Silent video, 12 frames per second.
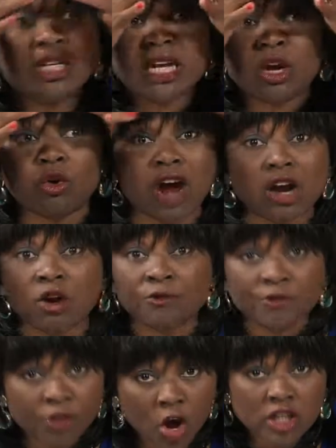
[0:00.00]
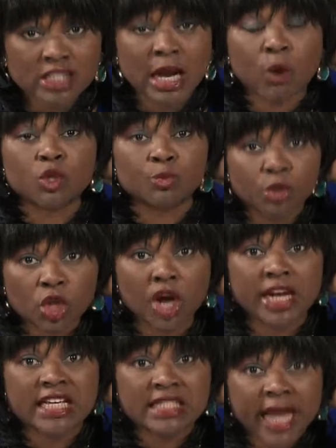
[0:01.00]
the crown of thorns that was put on
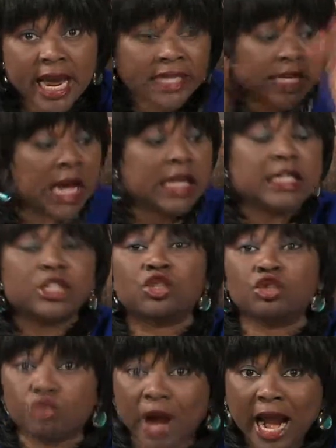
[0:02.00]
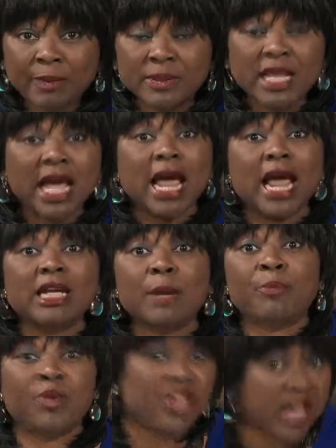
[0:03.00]
his head, the stripes, the
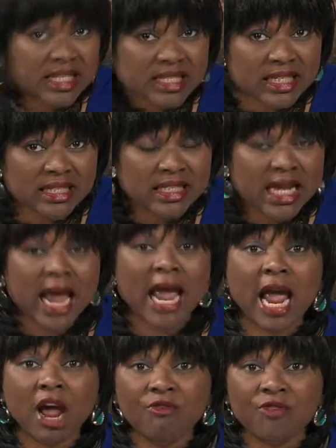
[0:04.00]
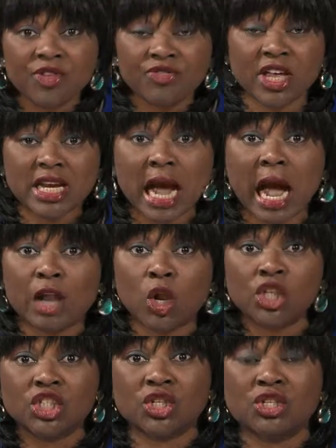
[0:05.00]
piercing, everything that our
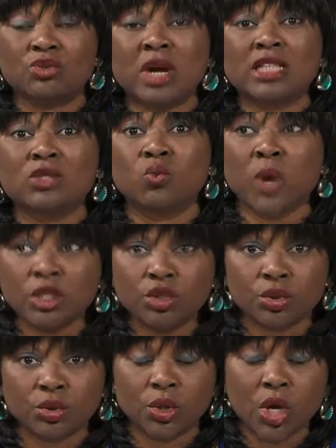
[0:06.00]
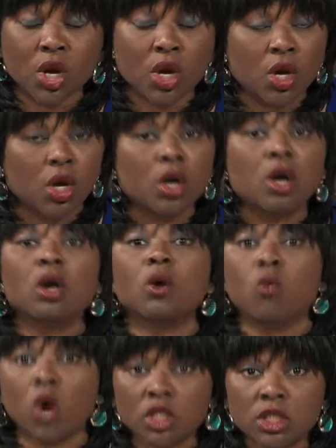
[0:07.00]
Lord Jesus Christ went through
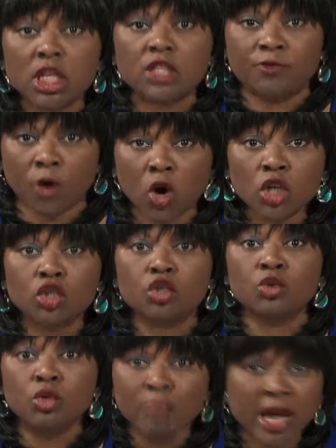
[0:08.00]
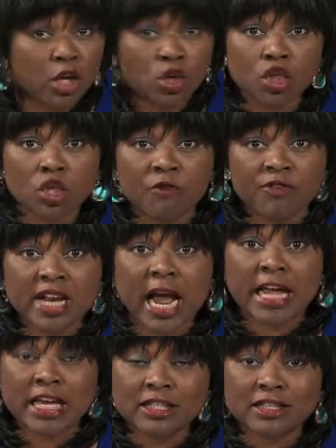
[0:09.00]
was is for us to make use of it
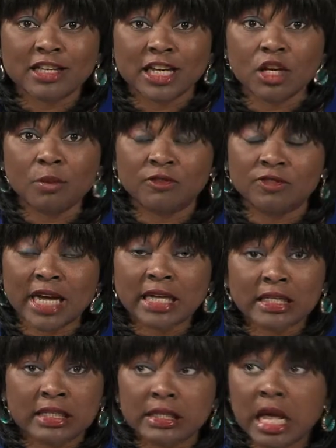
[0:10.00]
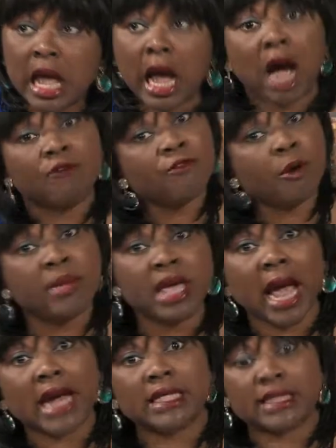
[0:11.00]
against the kingdom of darkness. And for me,
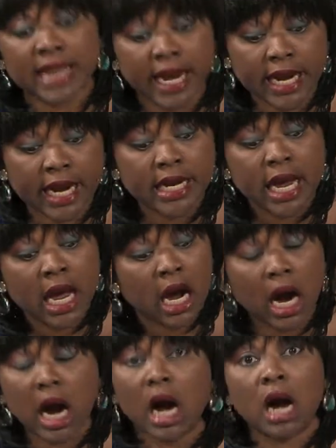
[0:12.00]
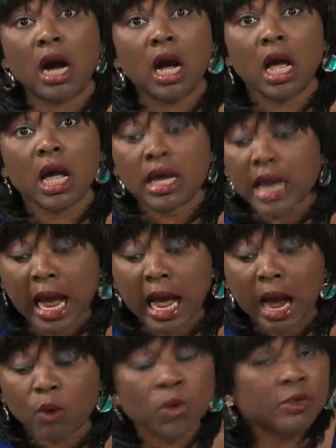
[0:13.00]
I decided uh, I,
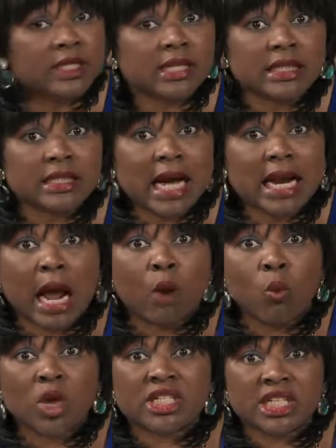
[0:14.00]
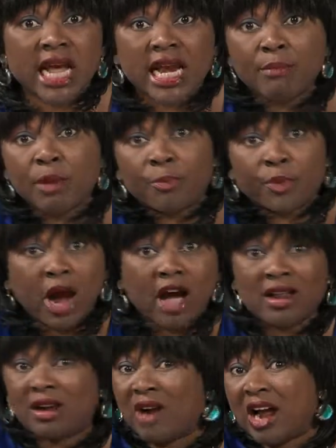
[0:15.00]
I won't sit down and watch the enemy
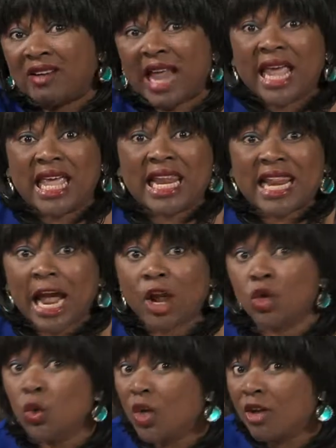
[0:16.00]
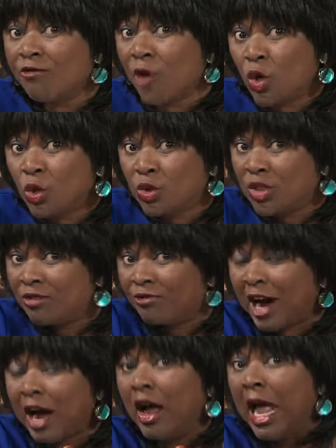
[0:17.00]
prowl around like a lion looking for who to
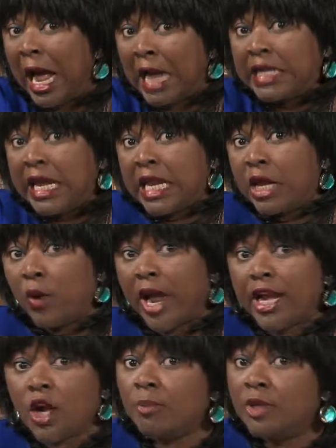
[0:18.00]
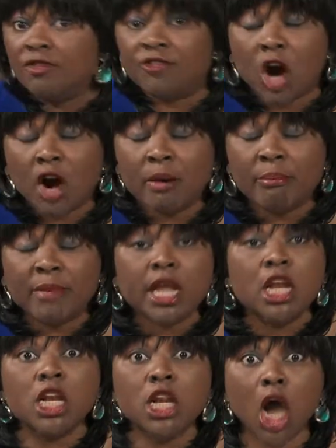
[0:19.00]
devour and then he'll end up devouring me.
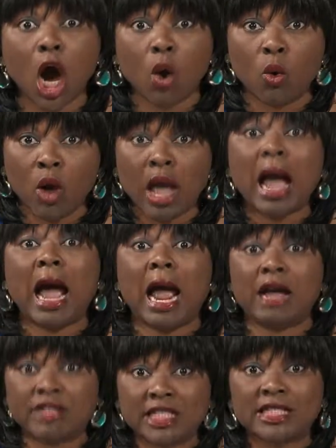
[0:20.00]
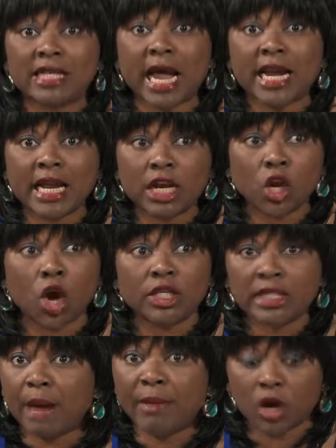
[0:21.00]
No, I decided long
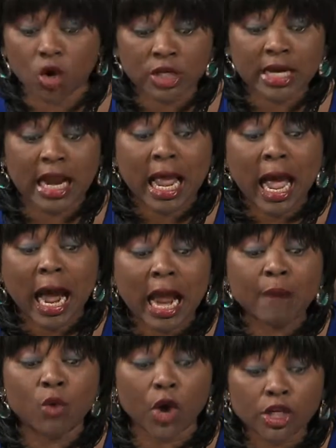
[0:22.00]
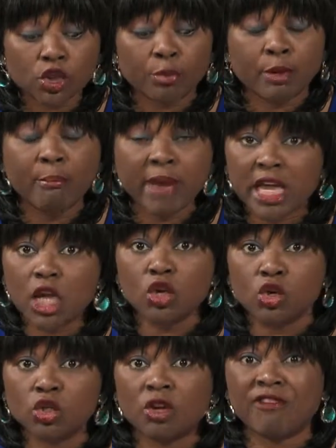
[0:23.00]
time ago that I am going to be making
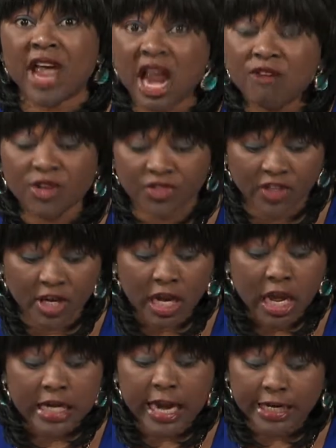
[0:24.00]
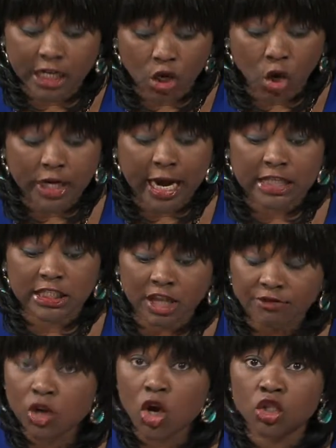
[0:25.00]
use of everything that the Lord has
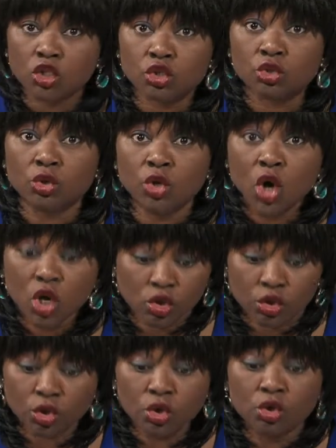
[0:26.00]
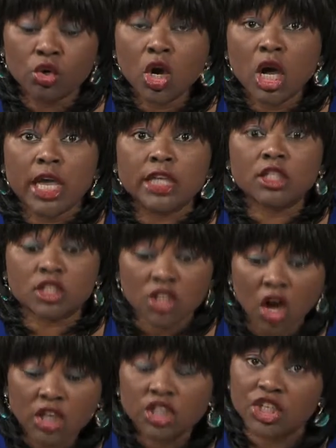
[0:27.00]
given us through through his
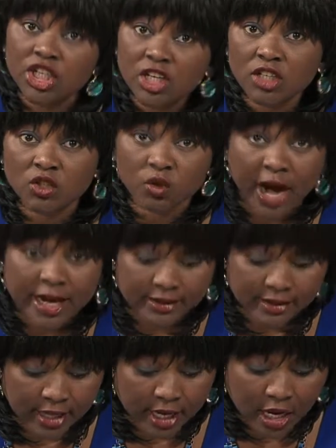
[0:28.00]
son Jesus Christ.